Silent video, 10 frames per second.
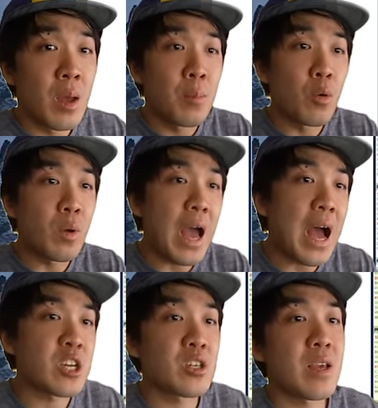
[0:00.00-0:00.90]
but we
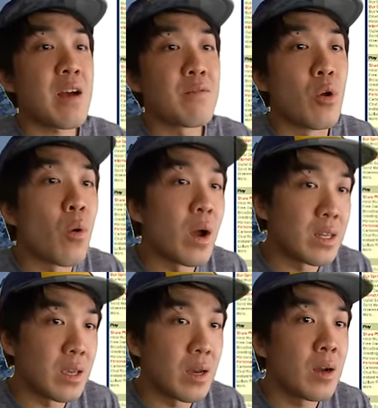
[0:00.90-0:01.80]
actually have no
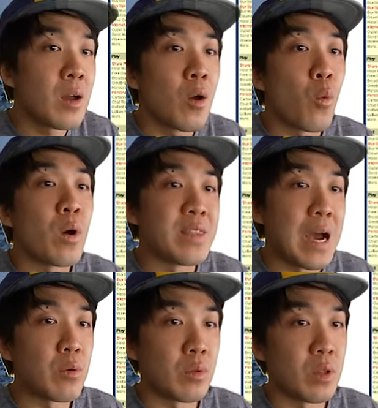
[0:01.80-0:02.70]
idea what
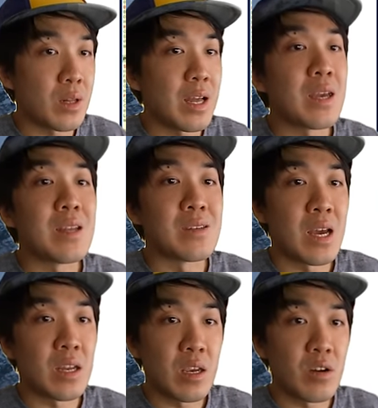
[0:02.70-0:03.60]
that will look like in
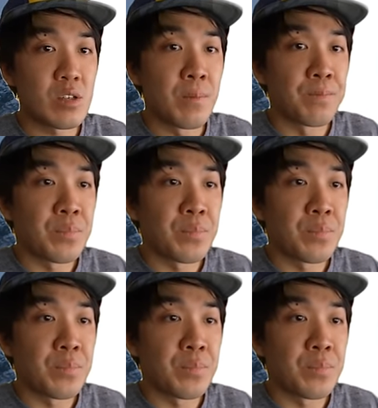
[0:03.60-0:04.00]
10 years.